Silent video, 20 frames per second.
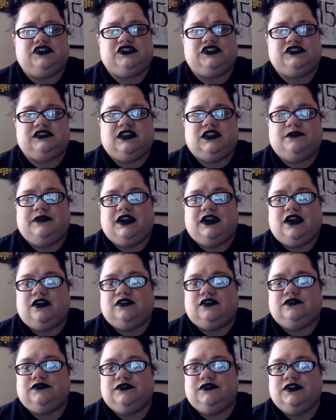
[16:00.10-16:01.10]
just let me
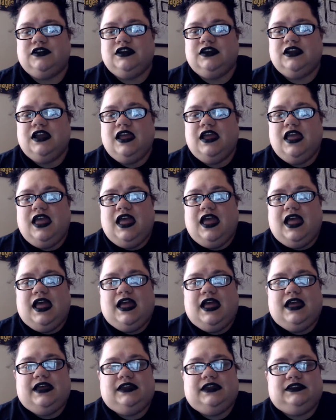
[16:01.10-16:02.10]
know.
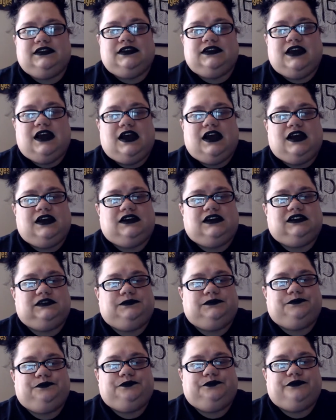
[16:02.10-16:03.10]
And
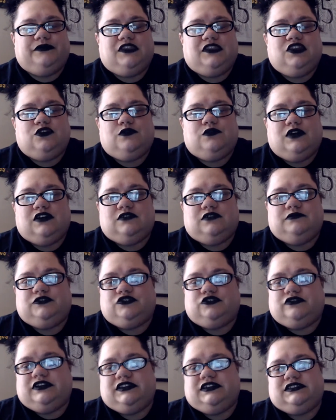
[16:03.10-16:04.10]
you're welcome,
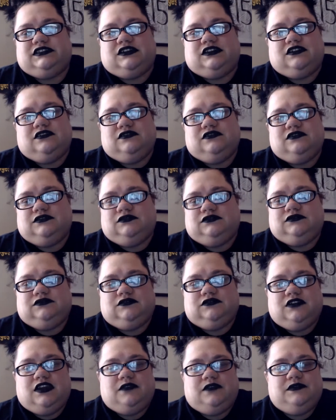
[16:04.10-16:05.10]
Teresa.
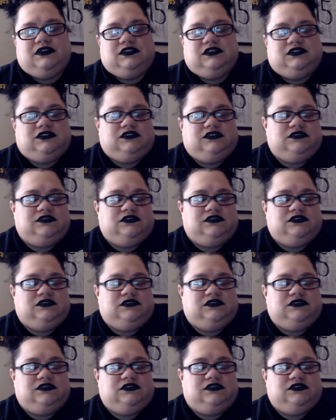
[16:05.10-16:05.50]
I mean,